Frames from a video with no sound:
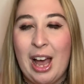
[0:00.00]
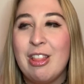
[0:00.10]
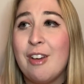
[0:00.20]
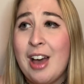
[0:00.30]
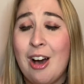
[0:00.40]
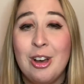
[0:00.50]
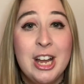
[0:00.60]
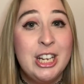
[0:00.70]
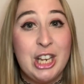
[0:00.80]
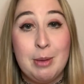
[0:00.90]
I love how
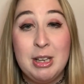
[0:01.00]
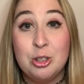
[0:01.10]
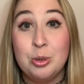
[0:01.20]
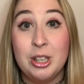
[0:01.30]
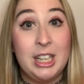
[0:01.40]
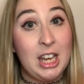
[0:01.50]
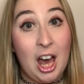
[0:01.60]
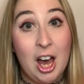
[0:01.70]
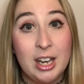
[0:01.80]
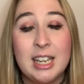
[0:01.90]
Jamie's really
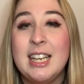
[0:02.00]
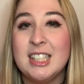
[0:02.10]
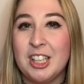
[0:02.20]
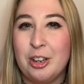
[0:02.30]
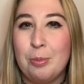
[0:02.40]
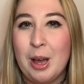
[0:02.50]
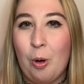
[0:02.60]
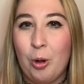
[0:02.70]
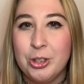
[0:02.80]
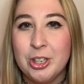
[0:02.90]
young and he's a little bit
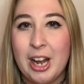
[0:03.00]
older.